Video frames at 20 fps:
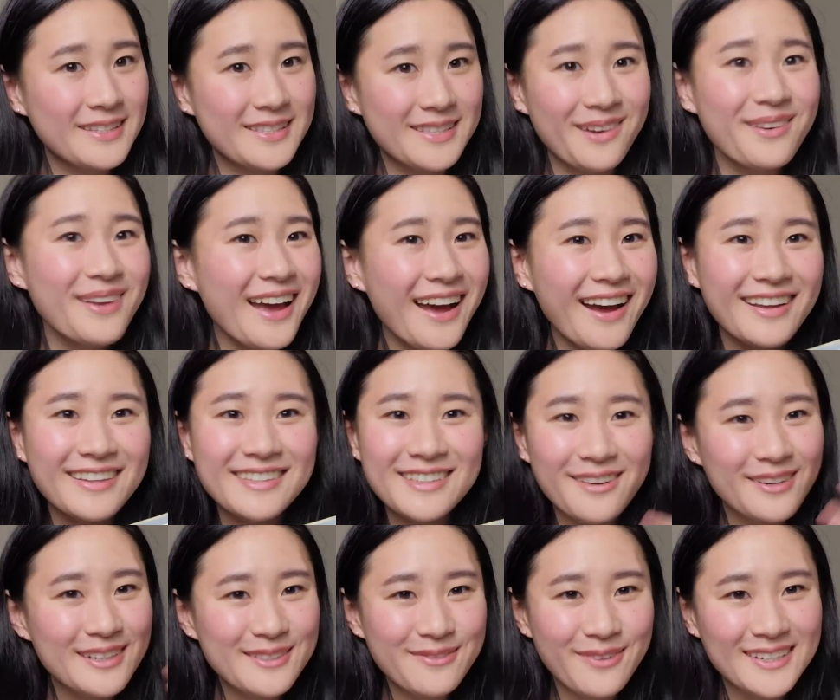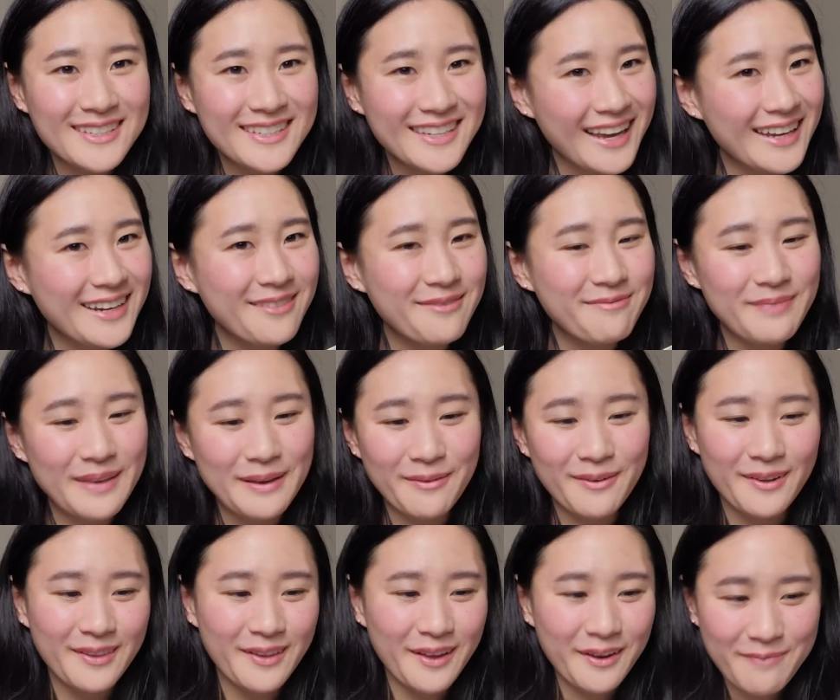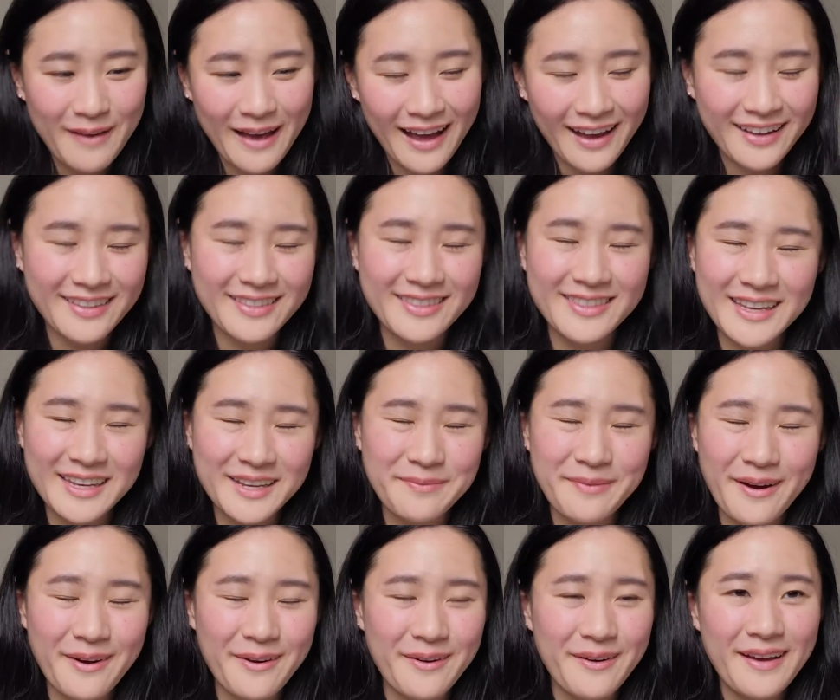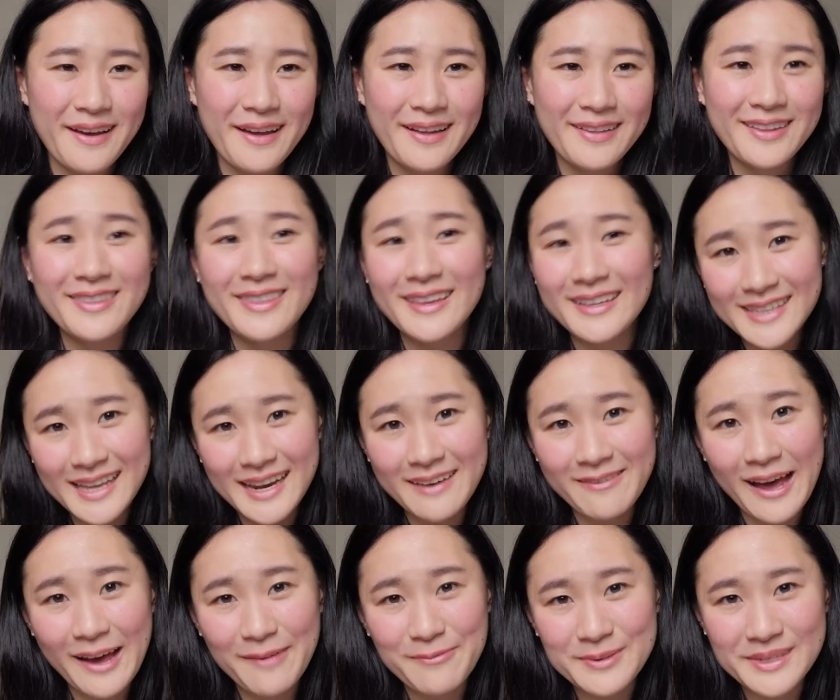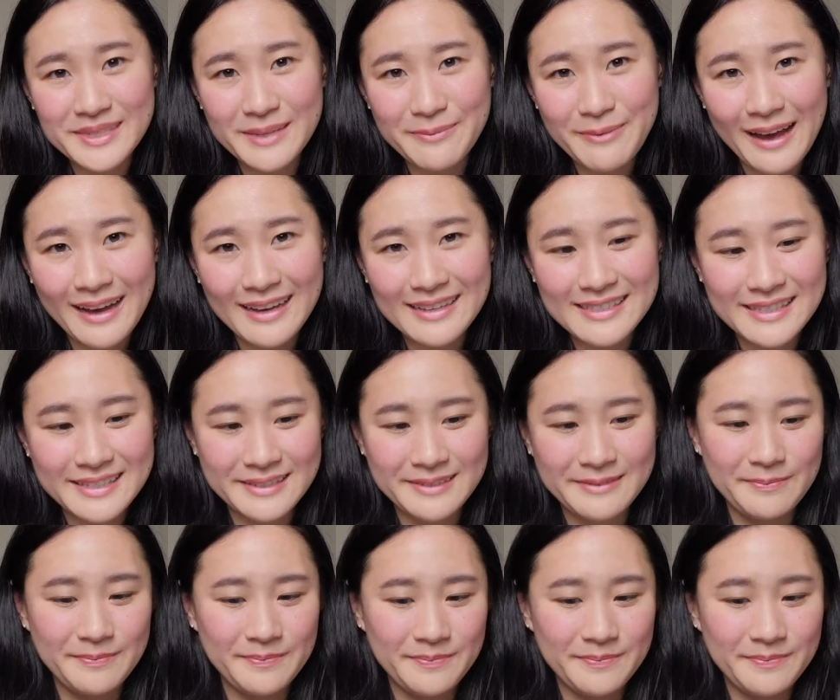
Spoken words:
So yeah, it's always fun to kind of be able to look back and think about the things that have happened in the past.